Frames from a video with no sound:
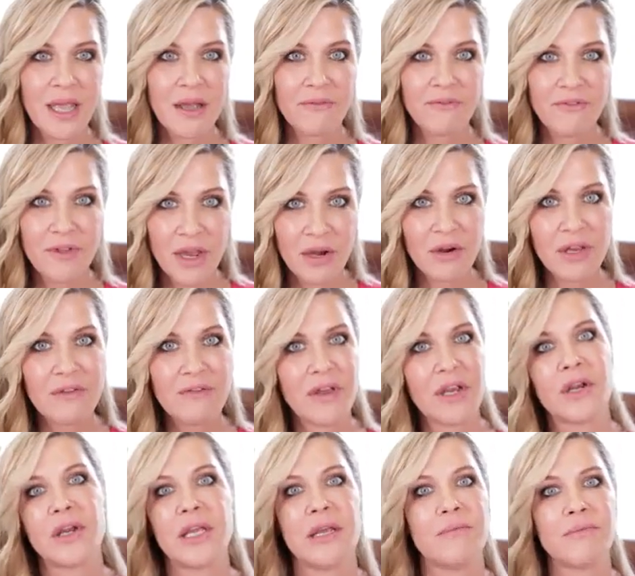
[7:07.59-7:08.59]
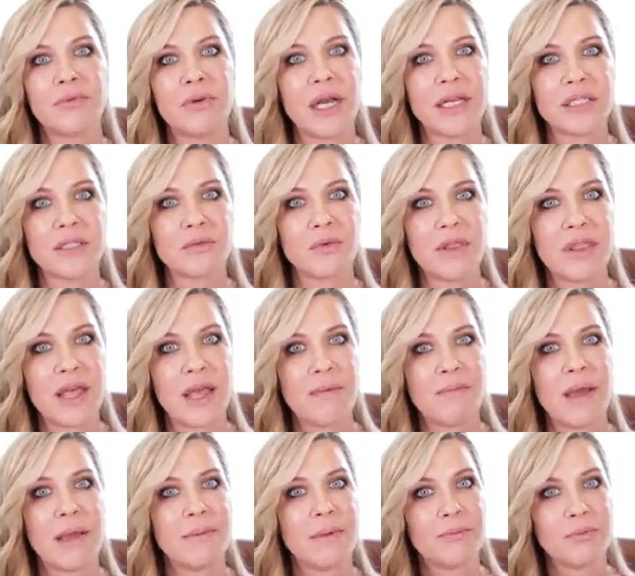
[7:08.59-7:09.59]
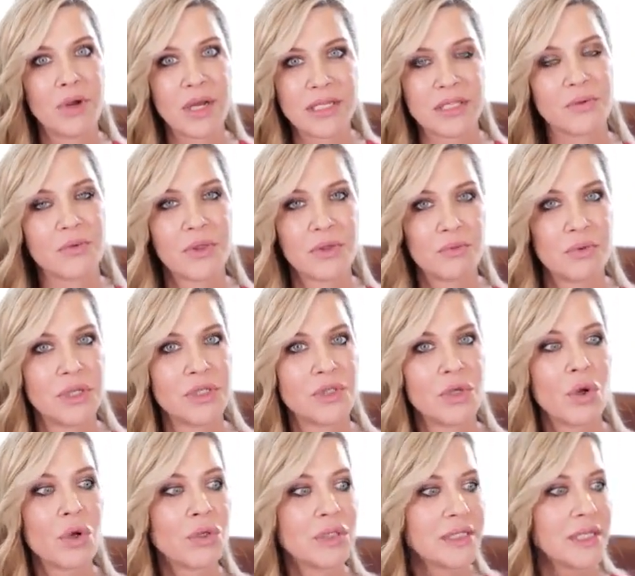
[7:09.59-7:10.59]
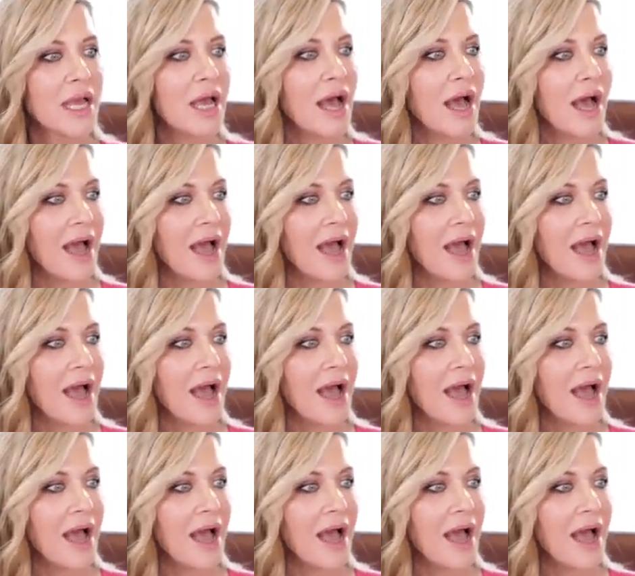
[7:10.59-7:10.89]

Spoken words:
very, very impressed with them. I'm impressed with the results.